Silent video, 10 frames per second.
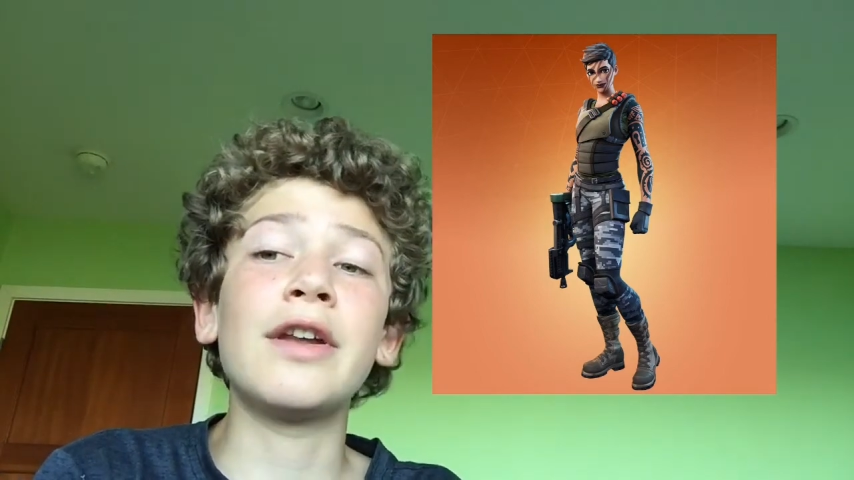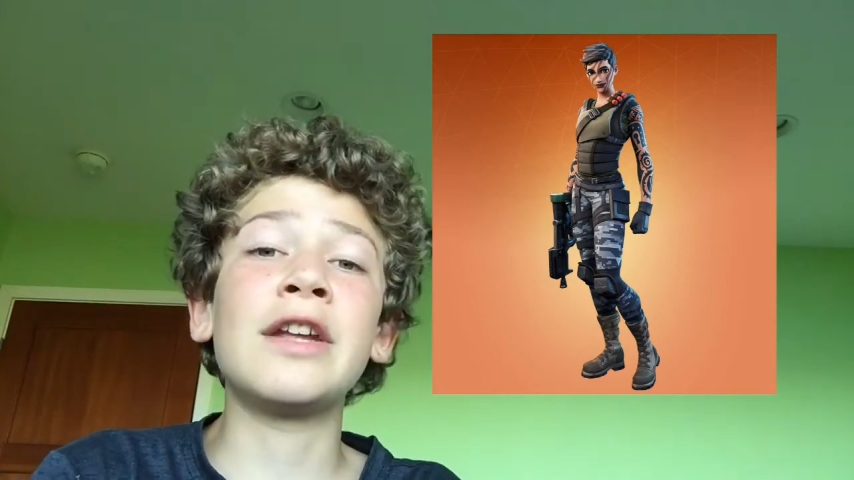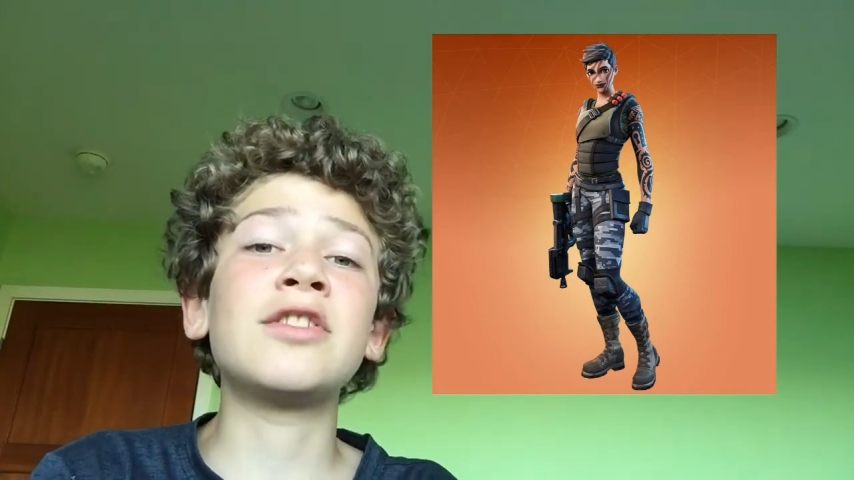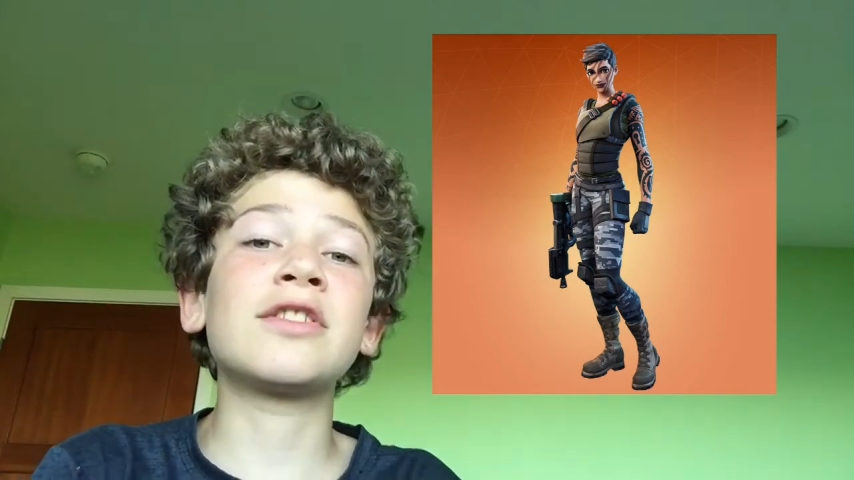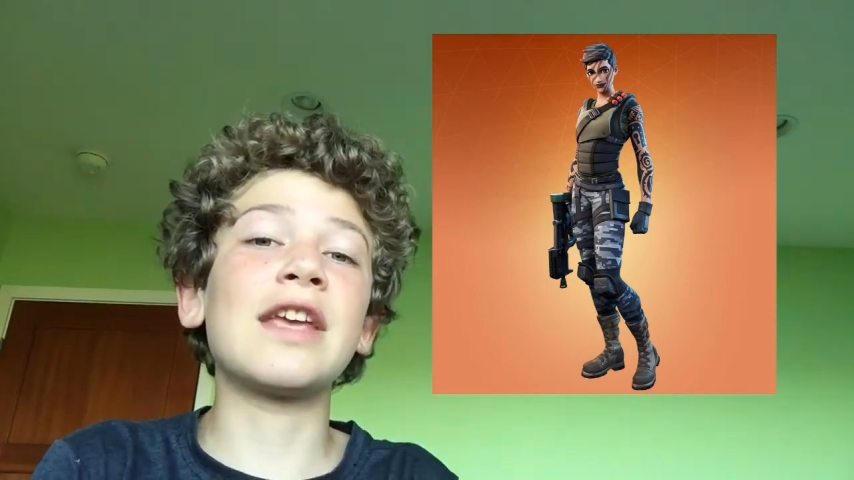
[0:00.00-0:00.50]
and
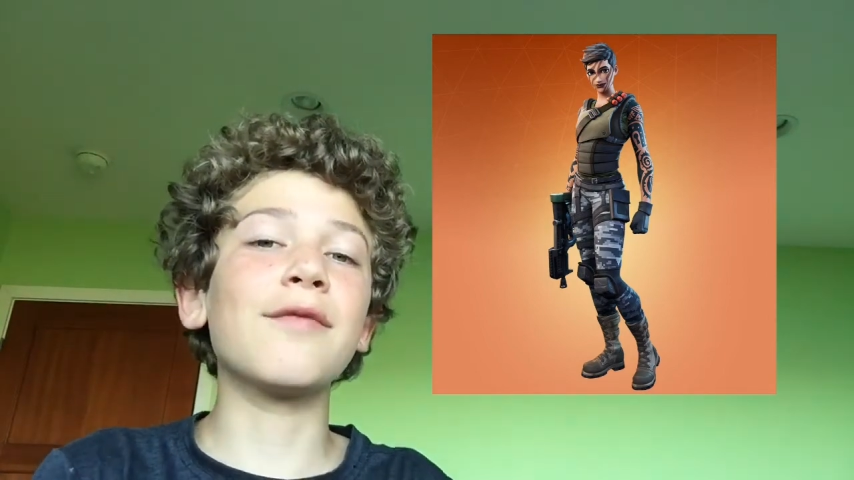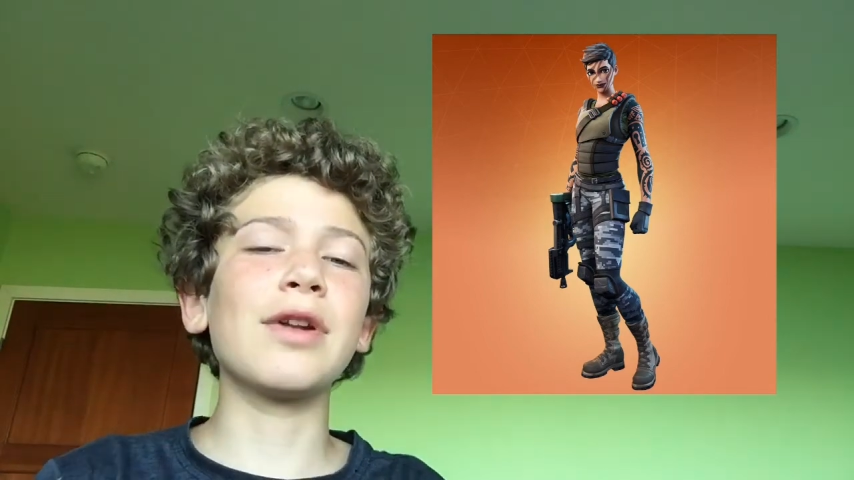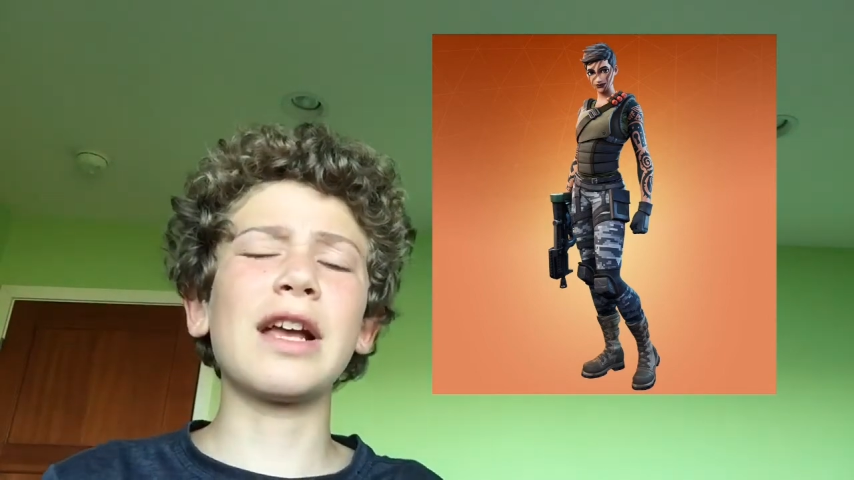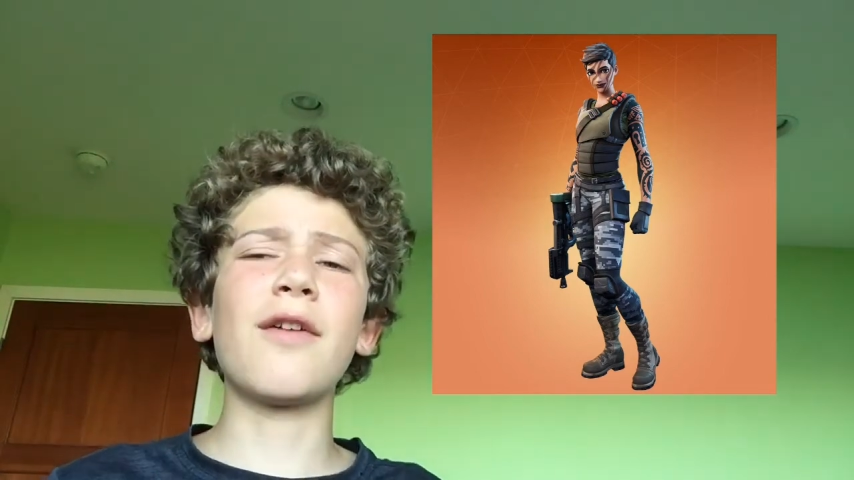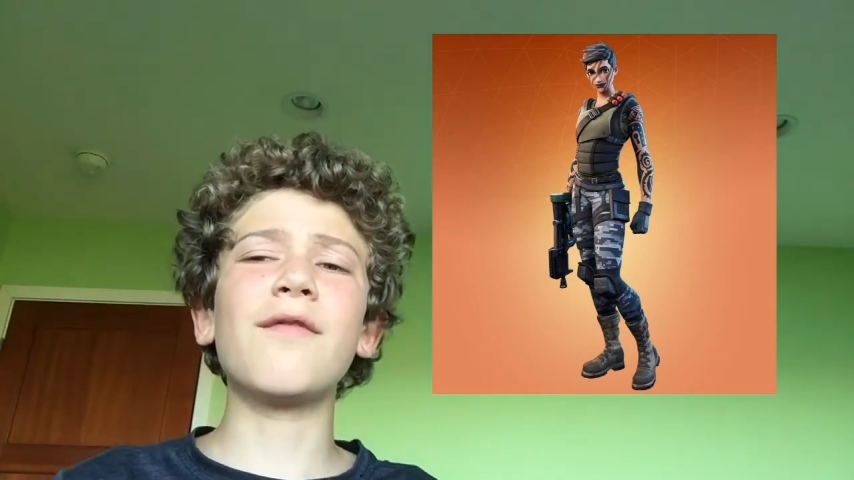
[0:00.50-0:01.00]
I just gave her
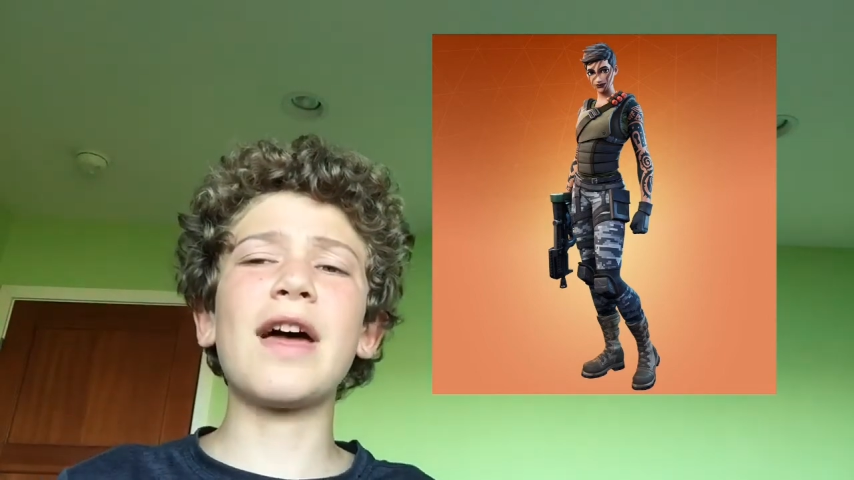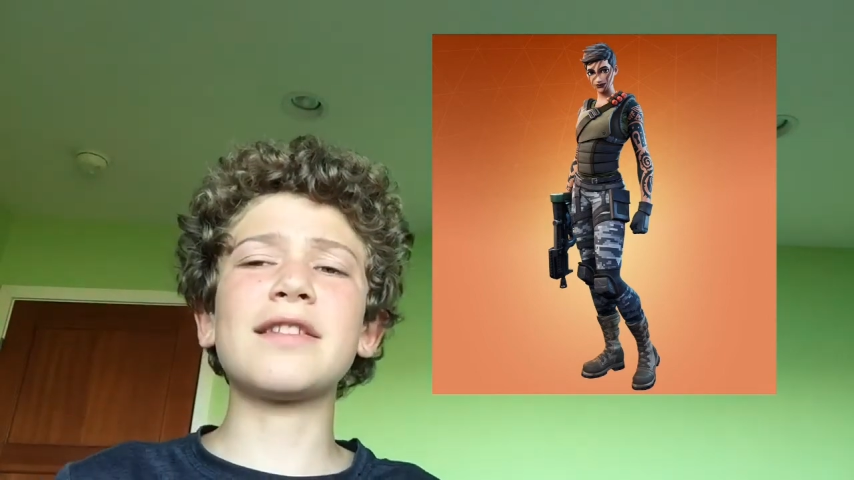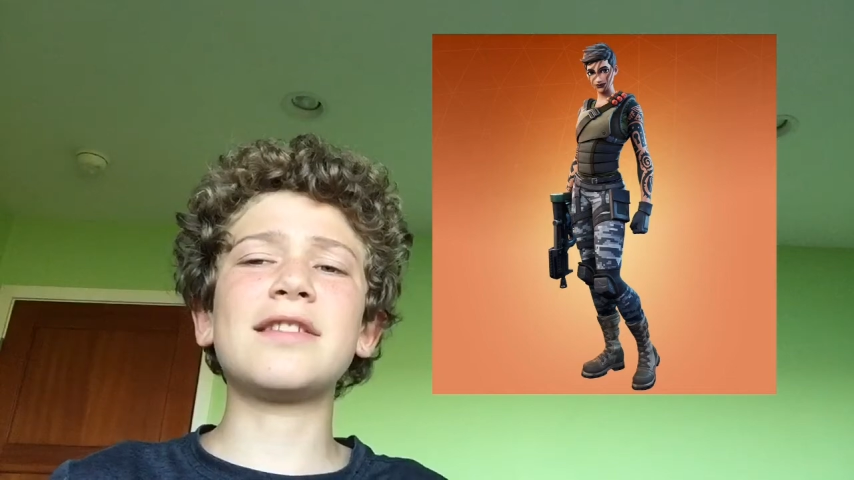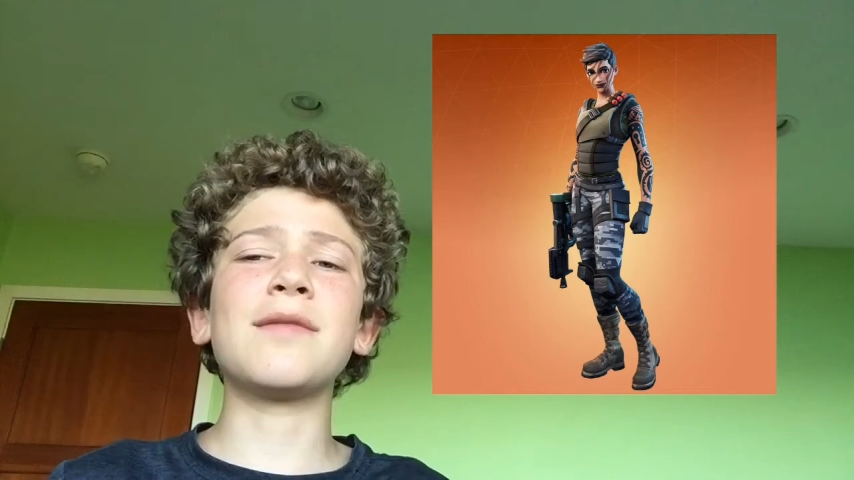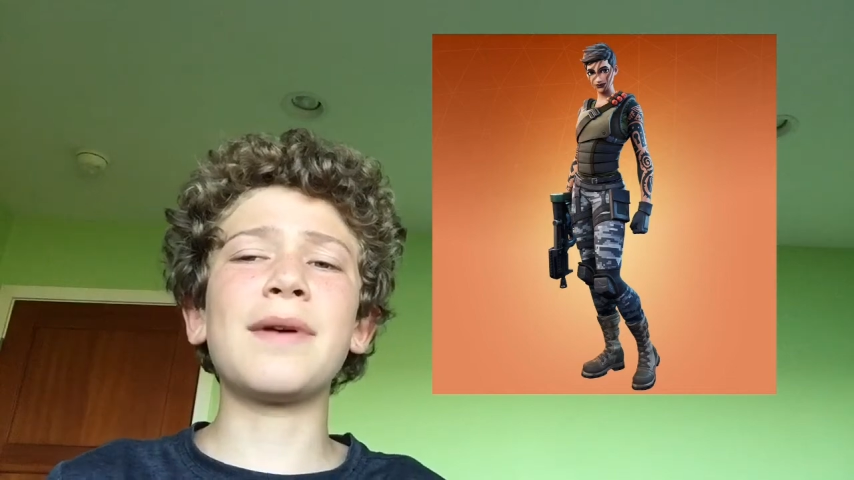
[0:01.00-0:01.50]
like a
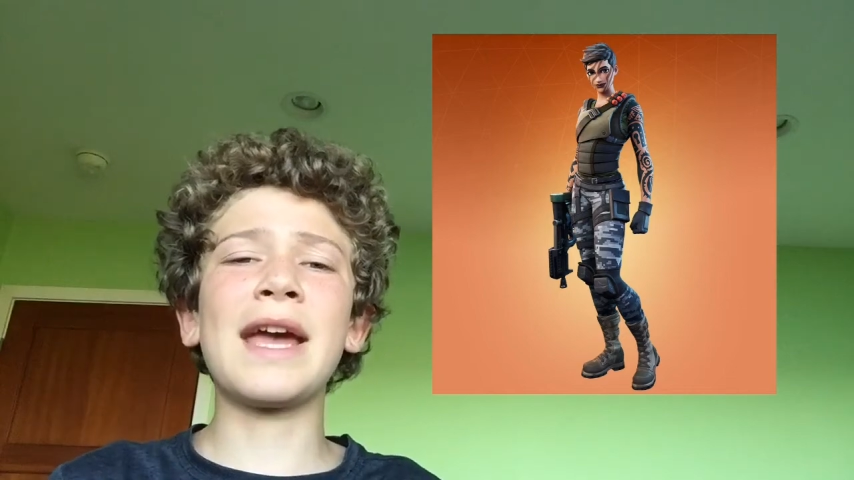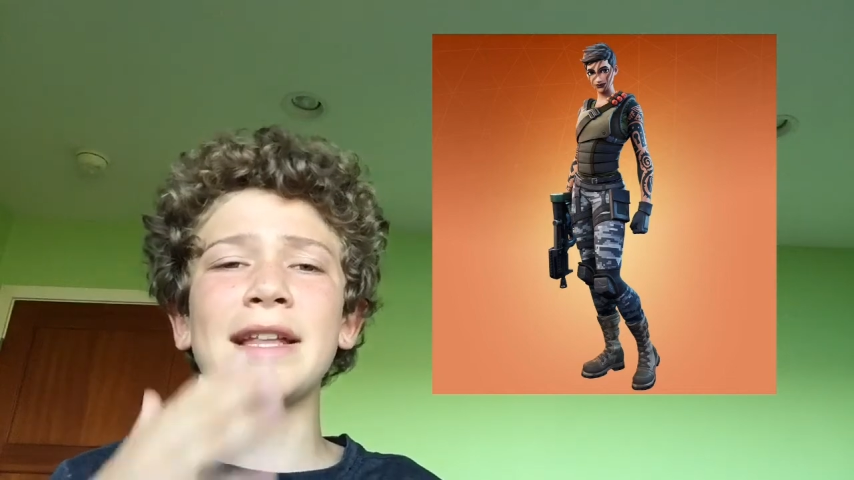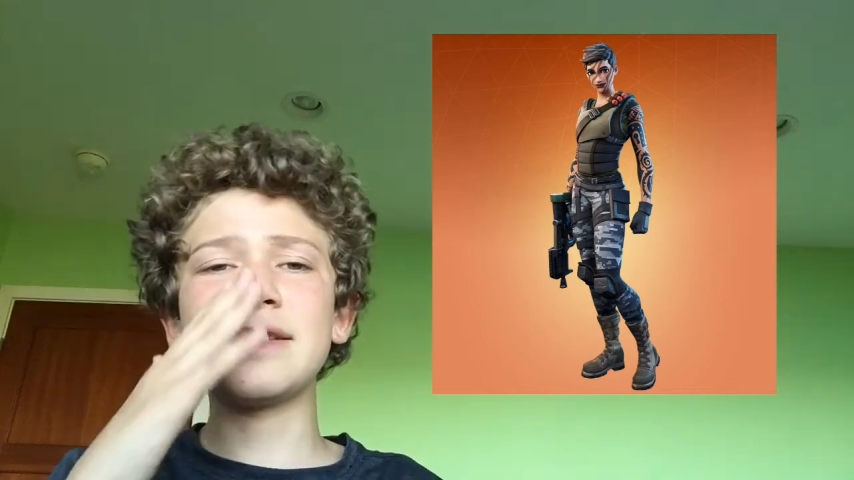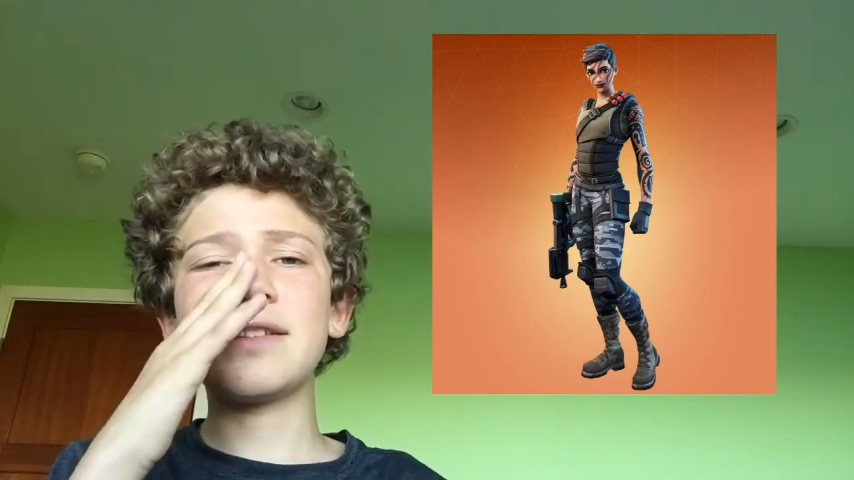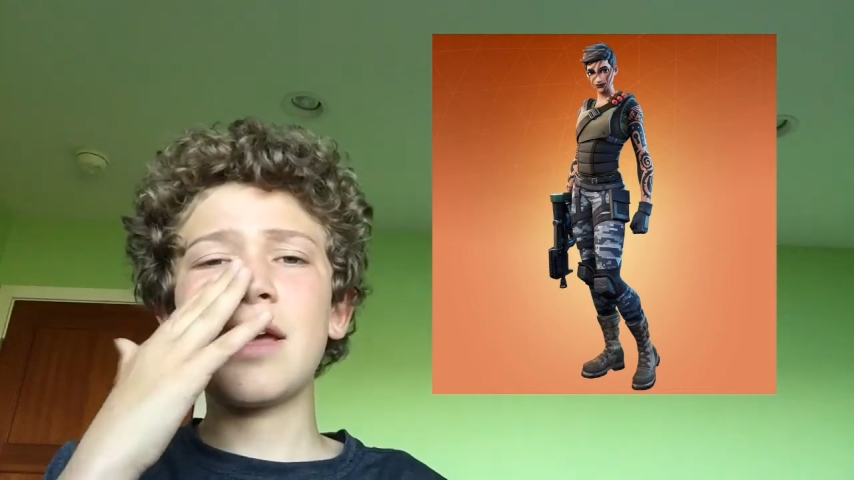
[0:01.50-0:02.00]
vest and
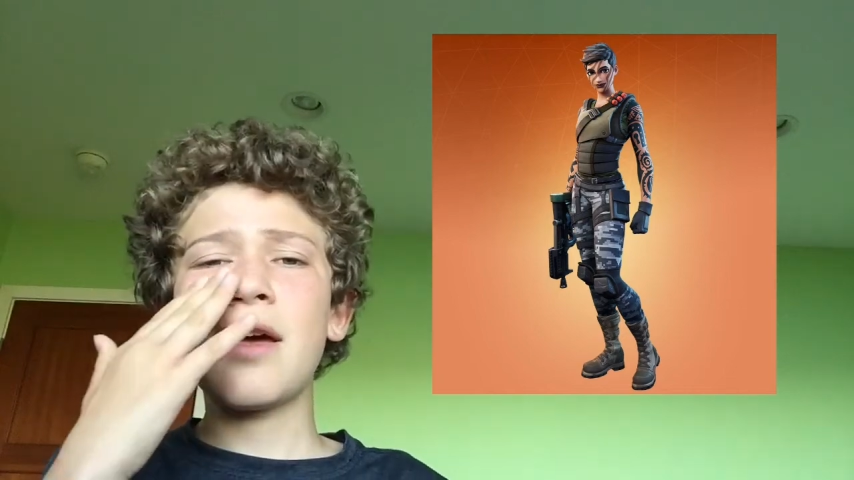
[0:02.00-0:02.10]
pants.